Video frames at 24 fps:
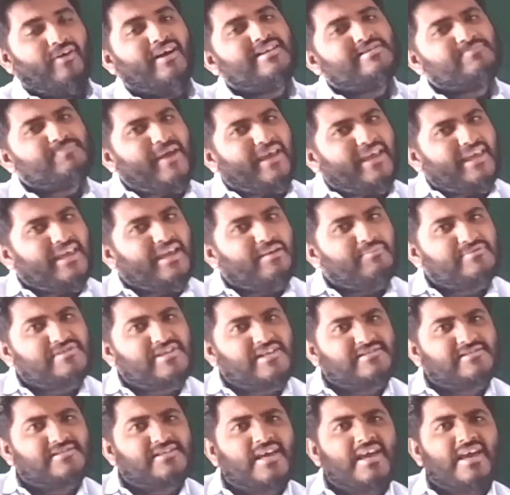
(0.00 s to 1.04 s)
What is packing
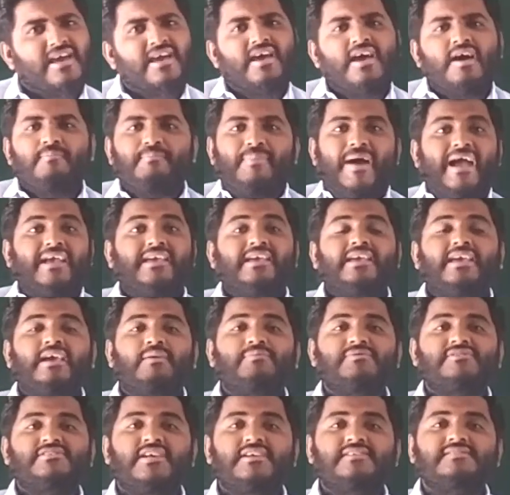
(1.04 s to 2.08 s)
efficiency? Packing
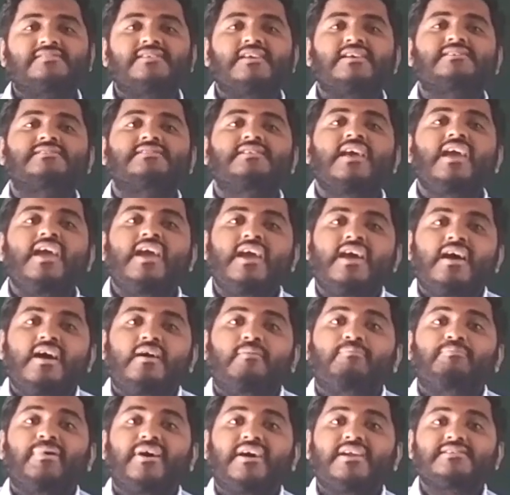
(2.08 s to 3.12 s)
efficiency is the
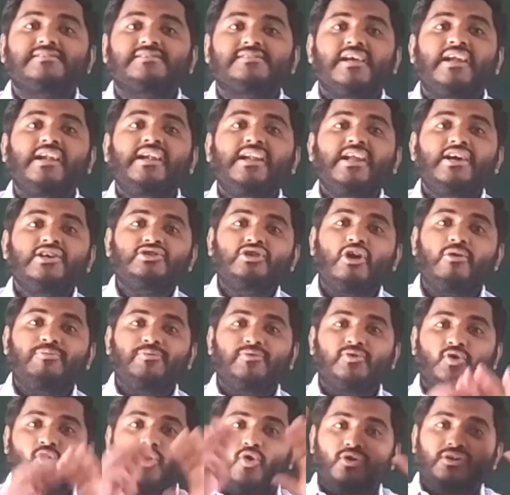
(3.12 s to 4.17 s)
percentage
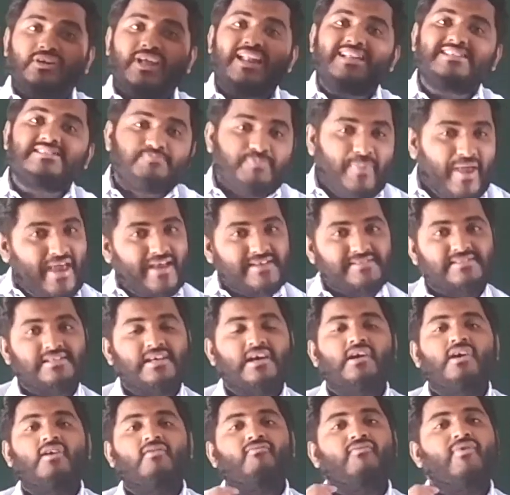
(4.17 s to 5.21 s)
of total
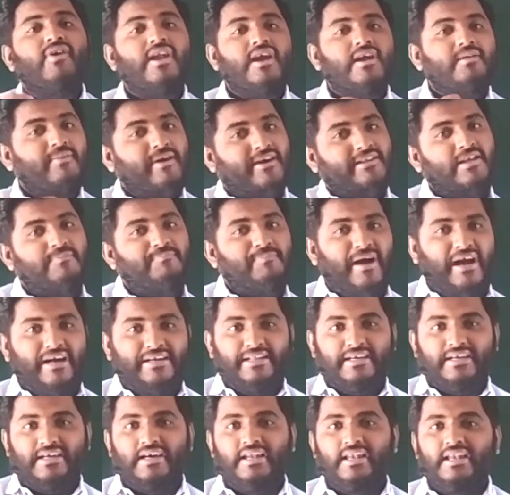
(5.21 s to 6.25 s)
space filled by the
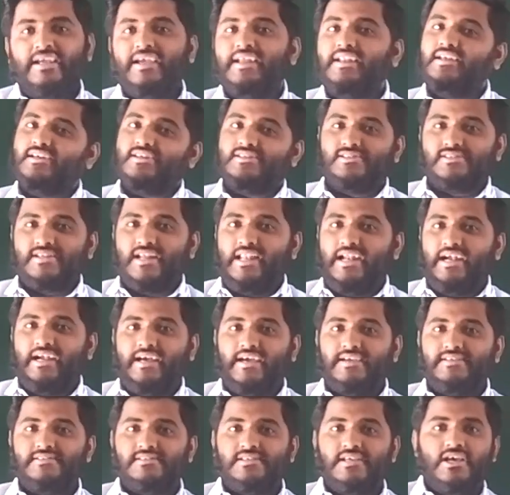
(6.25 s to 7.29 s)
particle in crystal
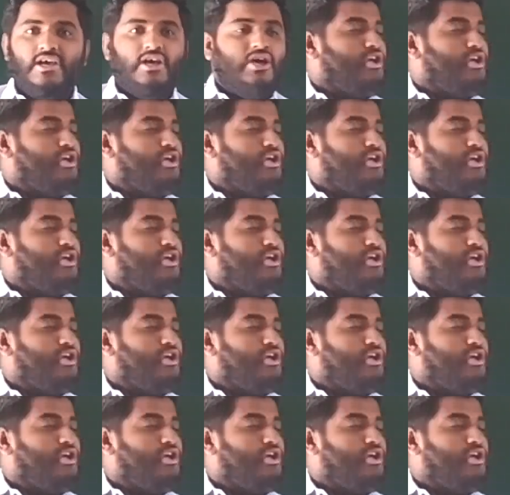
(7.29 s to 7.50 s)
lattice.